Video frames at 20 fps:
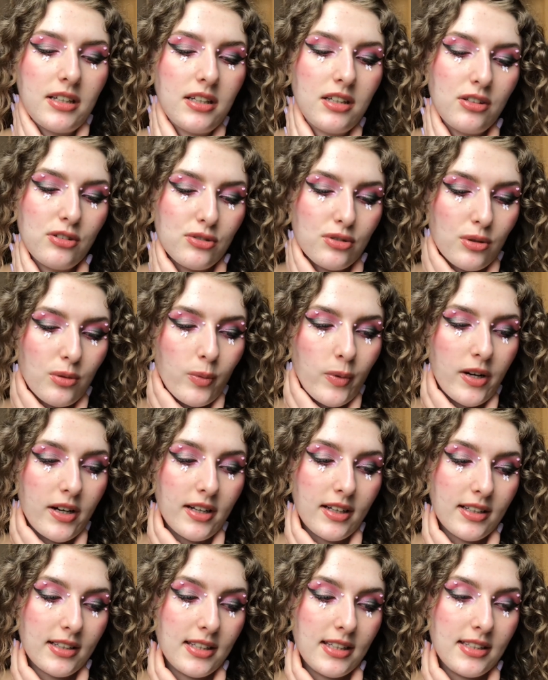enjoy
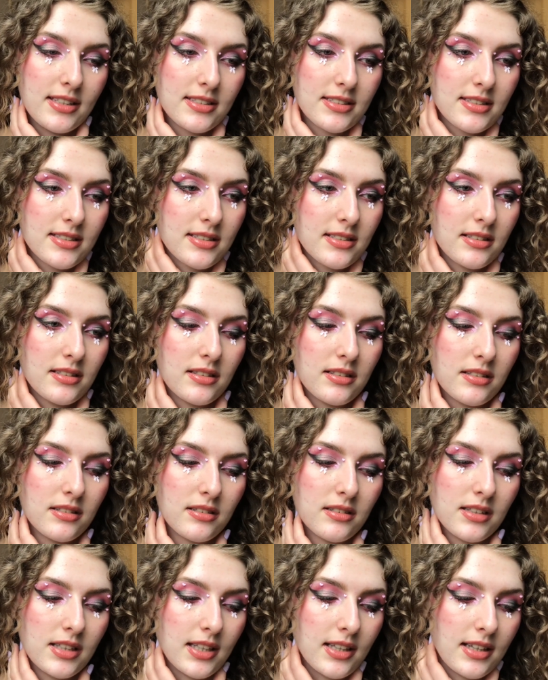wearing these
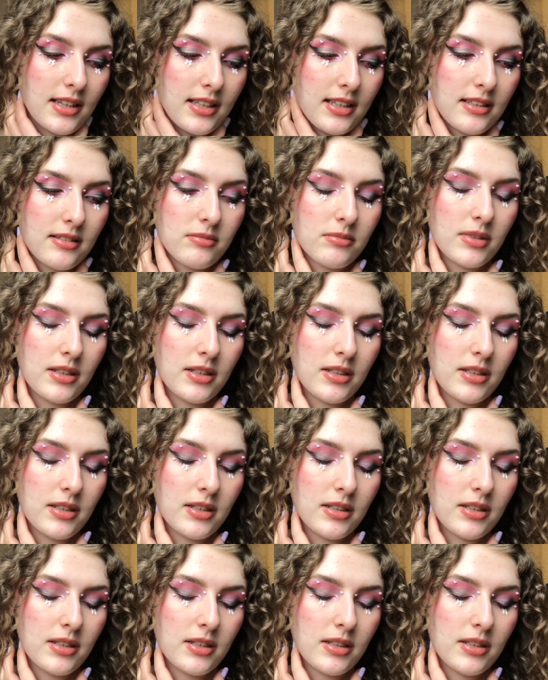lately.